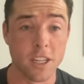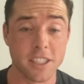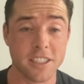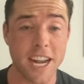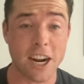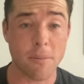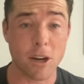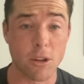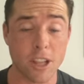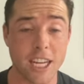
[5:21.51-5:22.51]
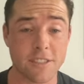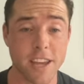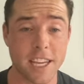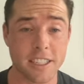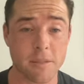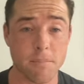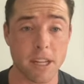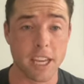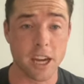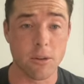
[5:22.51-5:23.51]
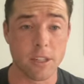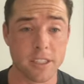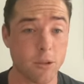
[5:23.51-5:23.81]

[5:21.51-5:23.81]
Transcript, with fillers: to Sacramento or Las Vegas, and Billy Owens.